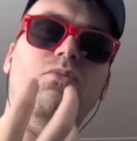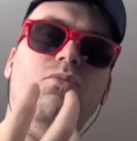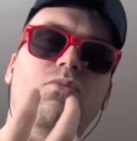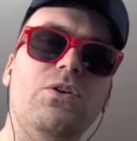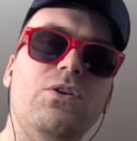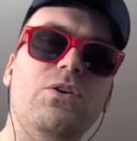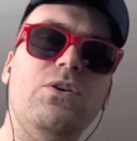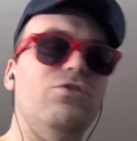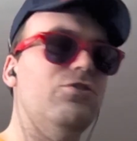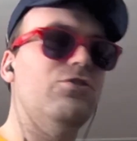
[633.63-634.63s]
perfect
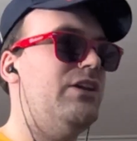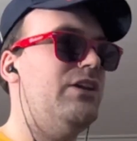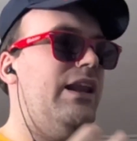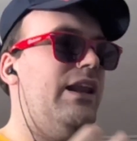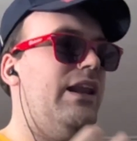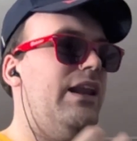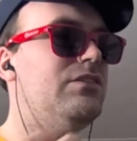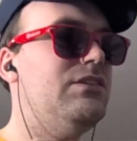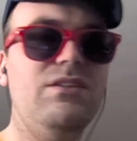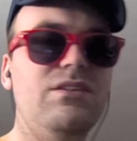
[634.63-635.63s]
version. And I
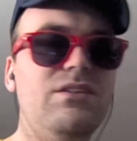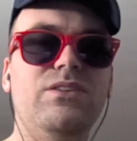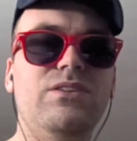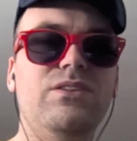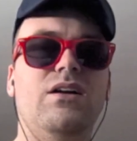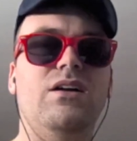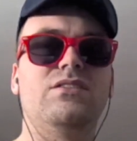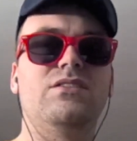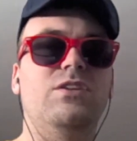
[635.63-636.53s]
distilled out these concepts.